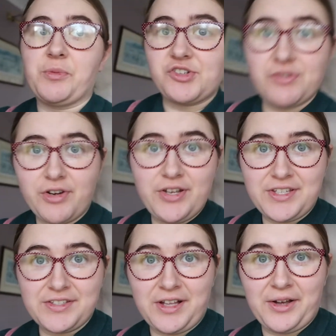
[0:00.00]
much of
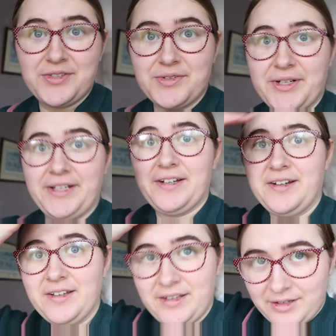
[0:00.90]
Reese's clothes are in
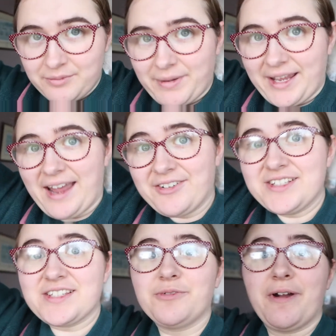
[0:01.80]
here. My hair
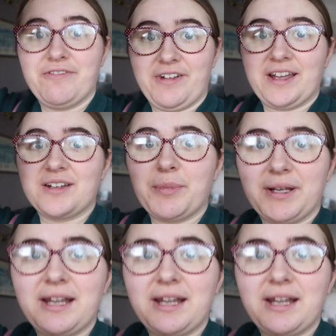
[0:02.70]
is horrific, but